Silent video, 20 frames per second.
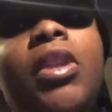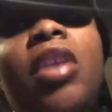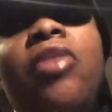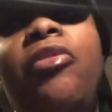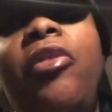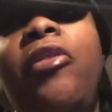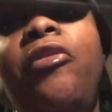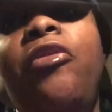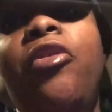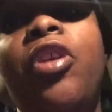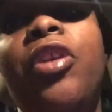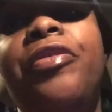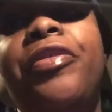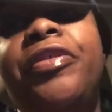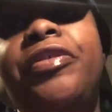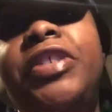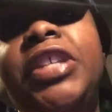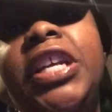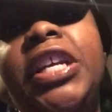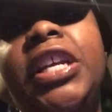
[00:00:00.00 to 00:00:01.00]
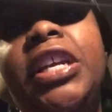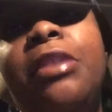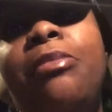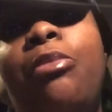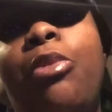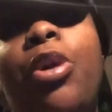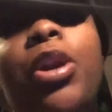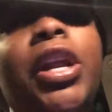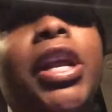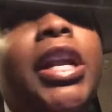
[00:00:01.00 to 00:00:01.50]
For 4:15 in the
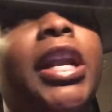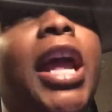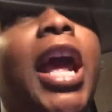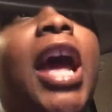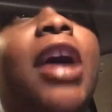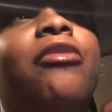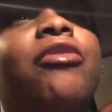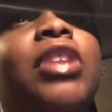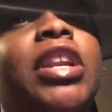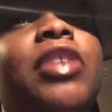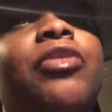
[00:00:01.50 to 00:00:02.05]
morning, and haven't